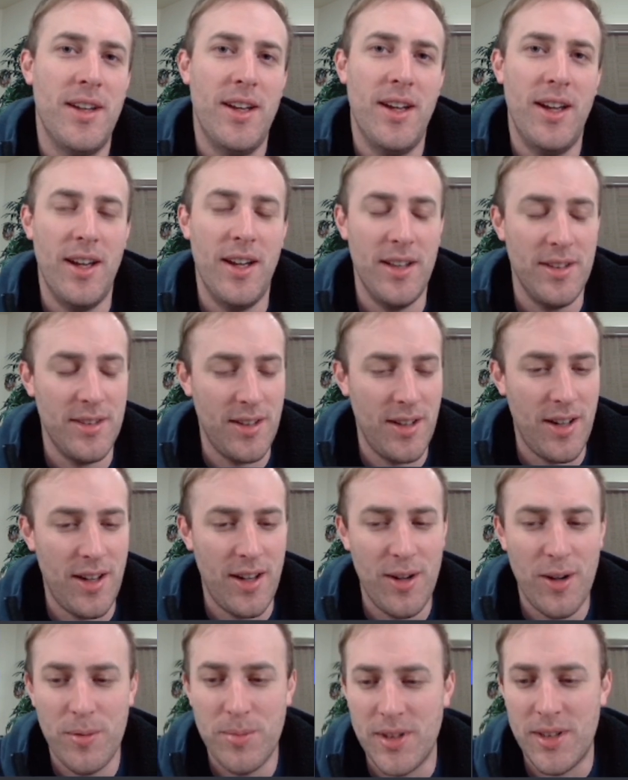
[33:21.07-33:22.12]
and
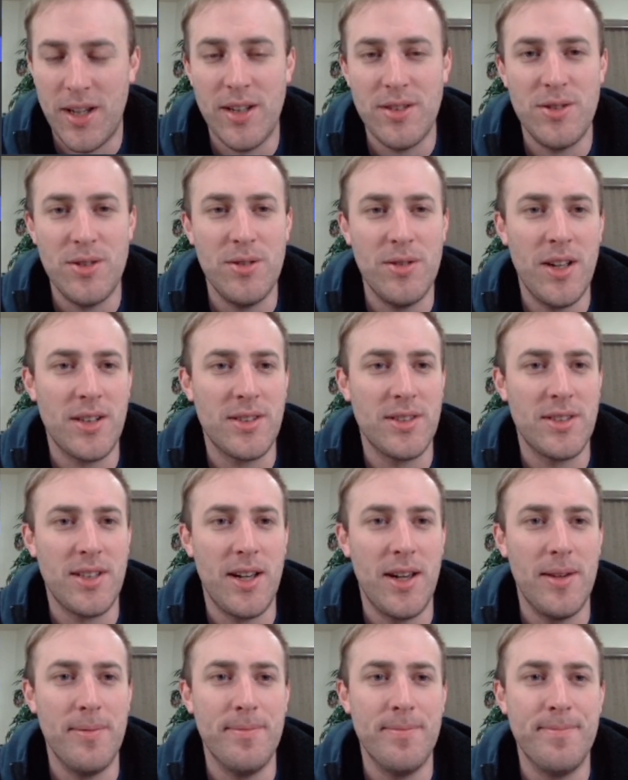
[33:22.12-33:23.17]
I hope to catch you next
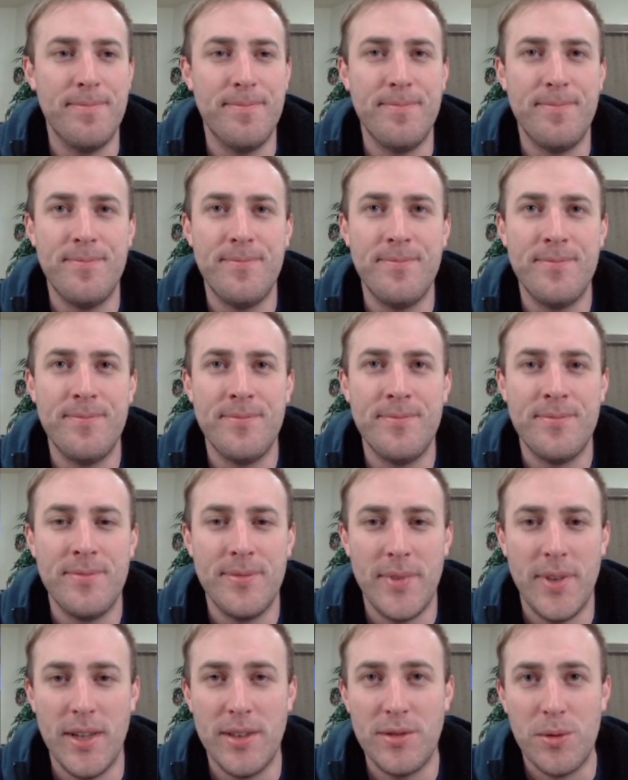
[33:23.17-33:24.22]
time.
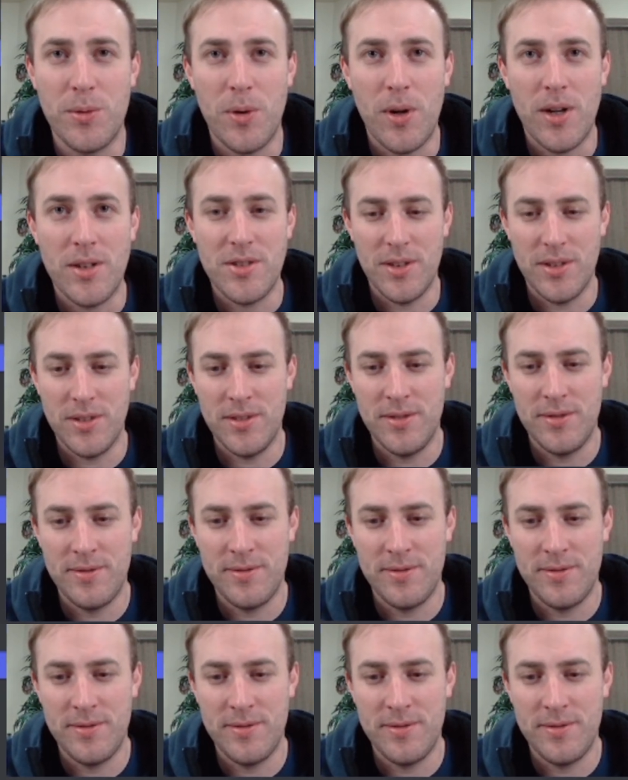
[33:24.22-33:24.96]
Thanks for watching.